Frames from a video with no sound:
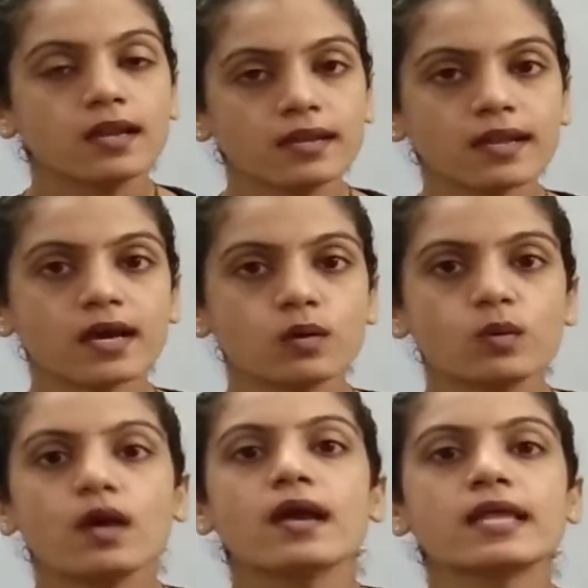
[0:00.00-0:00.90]

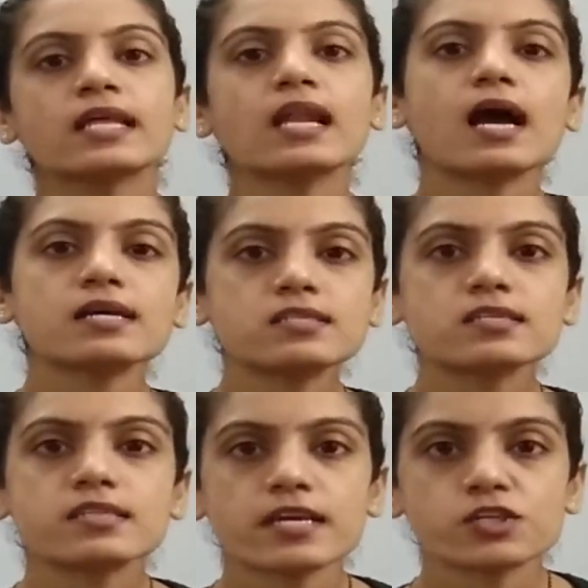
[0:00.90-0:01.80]
Now in the last
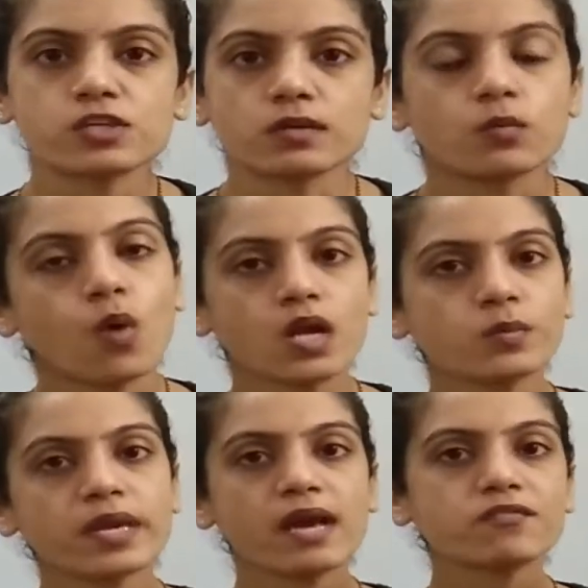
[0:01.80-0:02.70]
session what
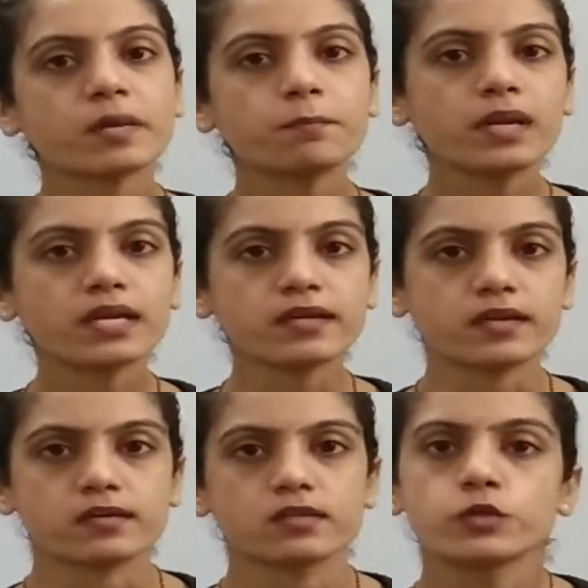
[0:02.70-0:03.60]
we have
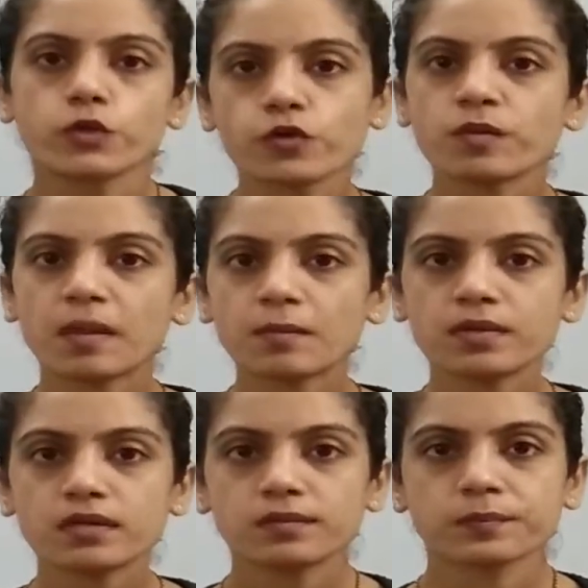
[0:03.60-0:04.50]
completed, do you remember?
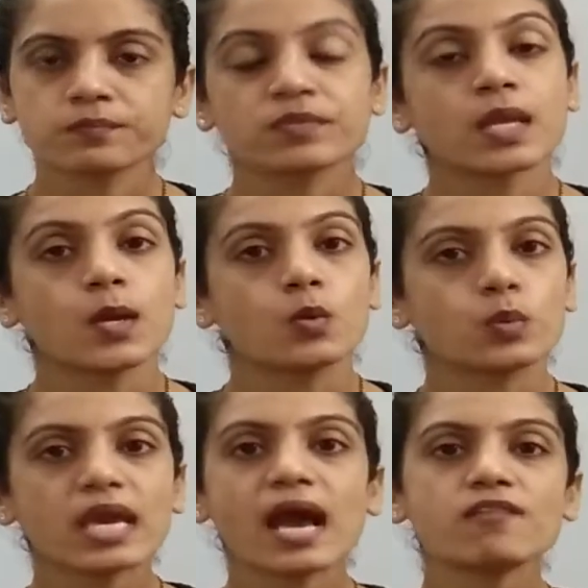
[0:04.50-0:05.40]

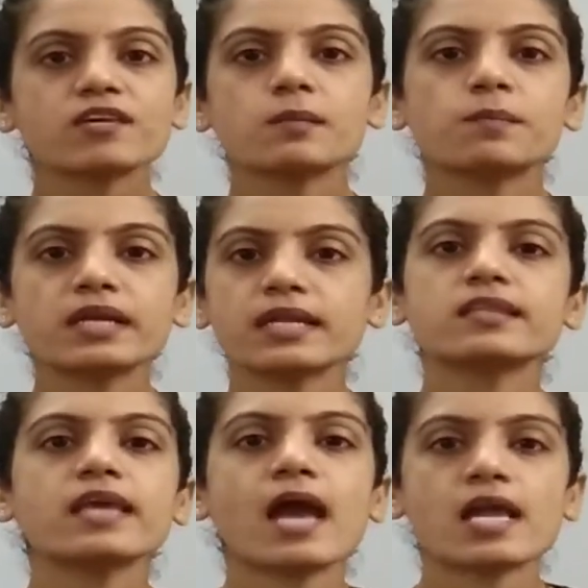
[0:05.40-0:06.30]
We have completed
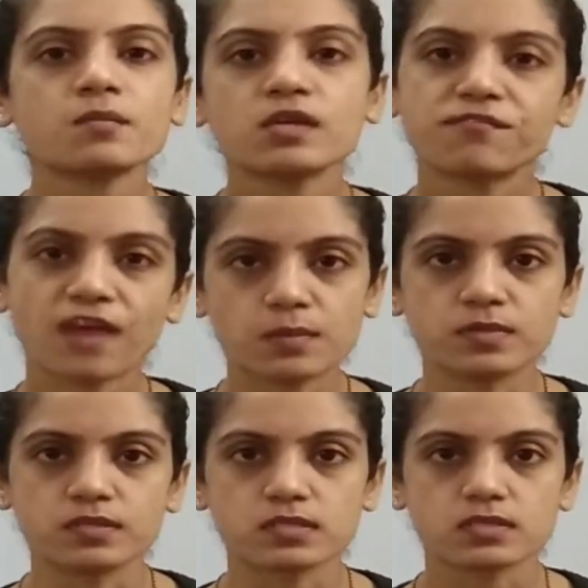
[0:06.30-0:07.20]
the animal
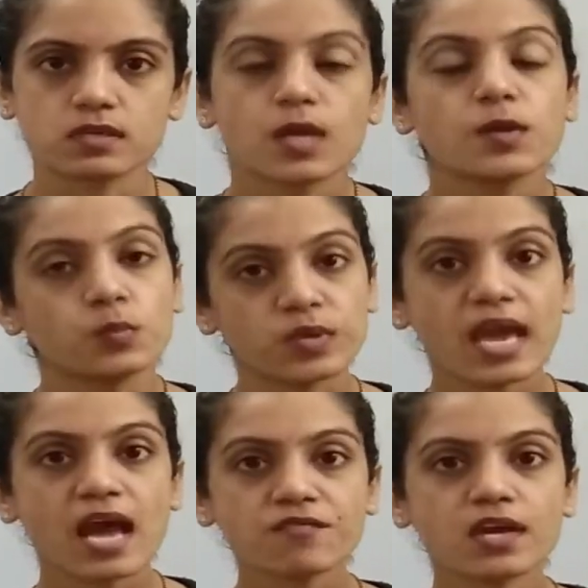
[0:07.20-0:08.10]
fibers. We
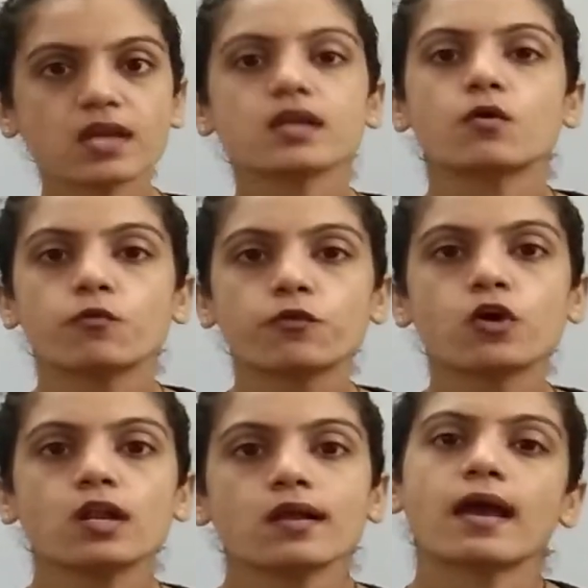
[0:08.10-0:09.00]
have done
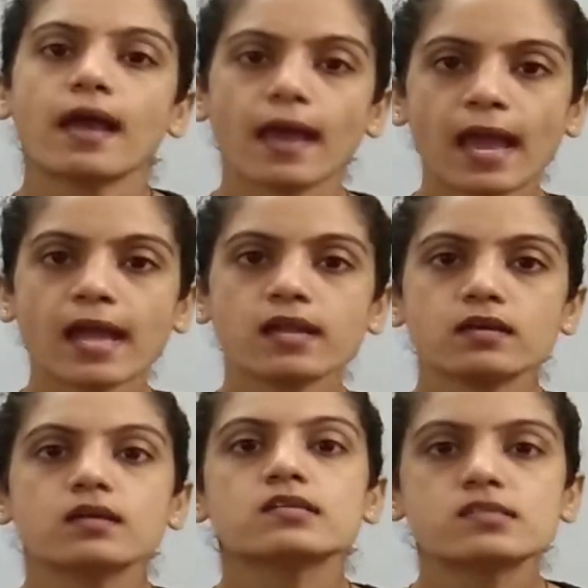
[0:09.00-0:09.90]
wool
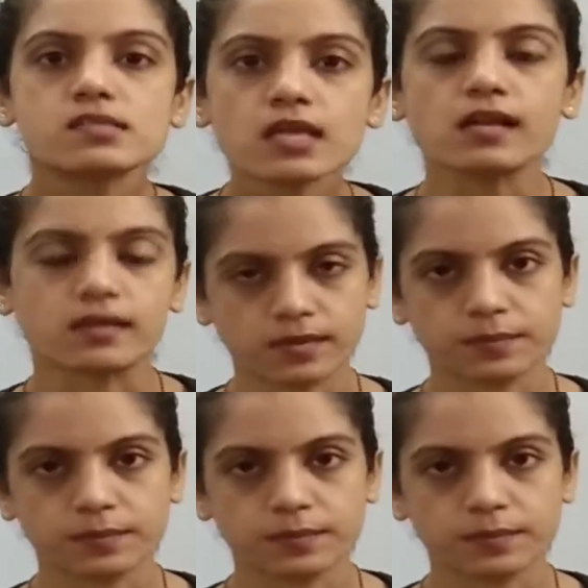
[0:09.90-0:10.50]
and silk.